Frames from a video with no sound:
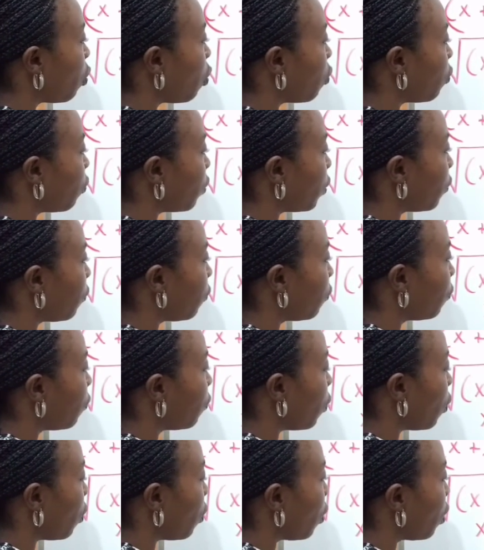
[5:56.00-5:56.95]
over
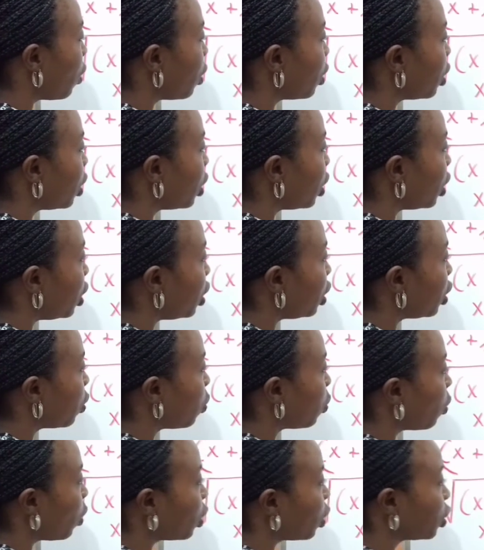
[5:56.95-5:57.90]
4
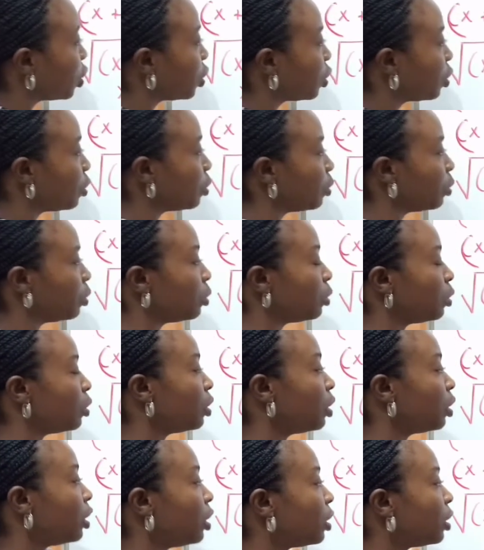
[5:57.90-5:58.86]
equals to,
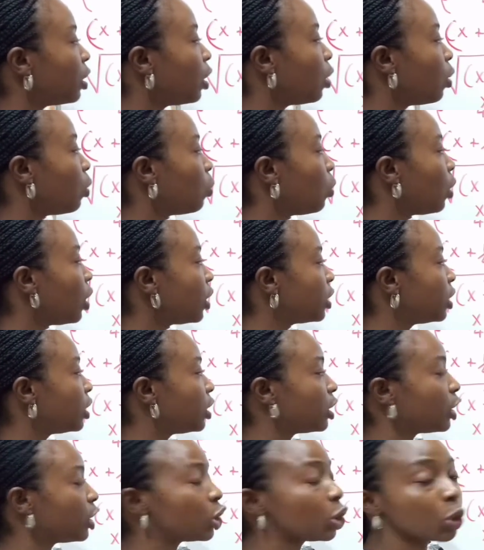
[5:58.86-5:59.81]
now what
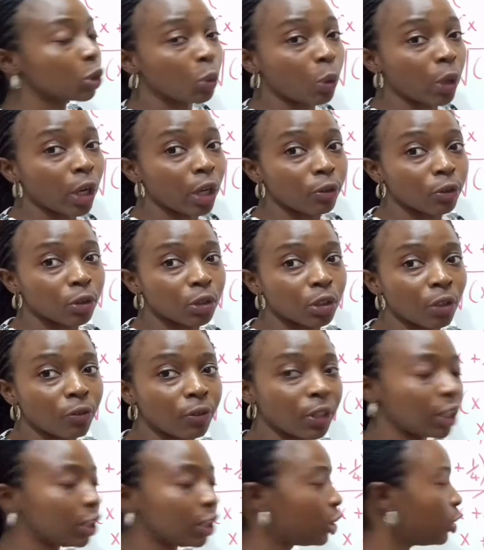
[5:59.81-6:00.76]
is the square root of
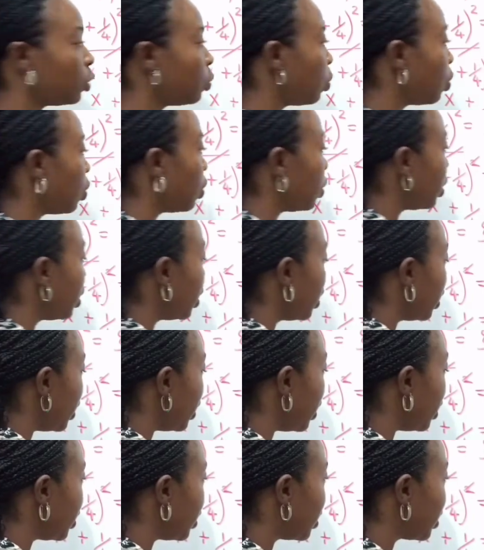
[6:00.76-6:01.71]
81?
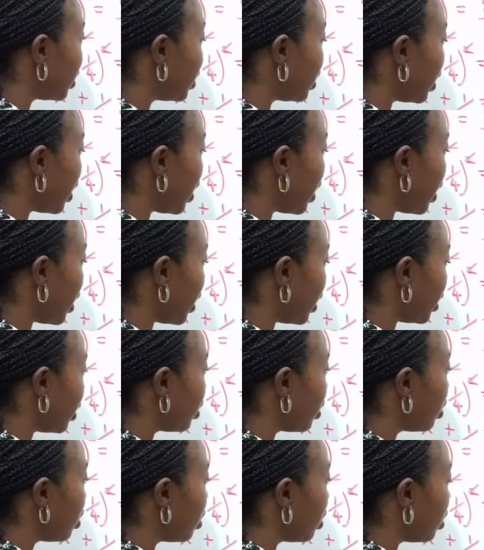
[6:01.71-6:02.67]
It's 9.